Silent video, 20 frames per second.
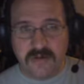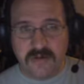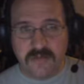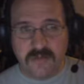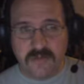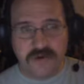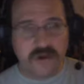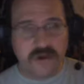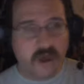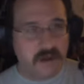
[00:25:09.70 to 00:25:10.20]

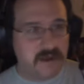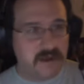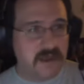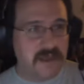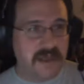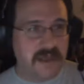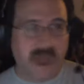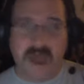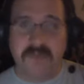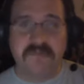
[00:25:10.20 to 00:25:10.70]
We're
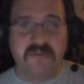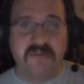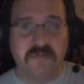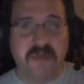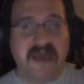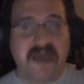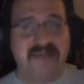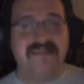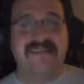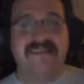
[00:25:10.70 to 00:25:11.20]
talking top
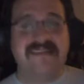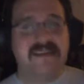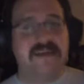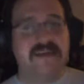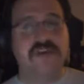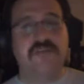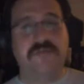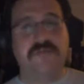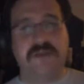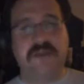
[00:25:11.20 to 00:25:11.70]
spots
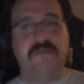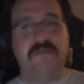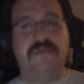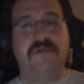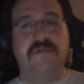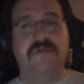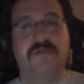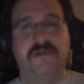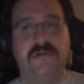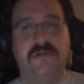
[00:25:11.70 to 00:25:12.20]
here, people.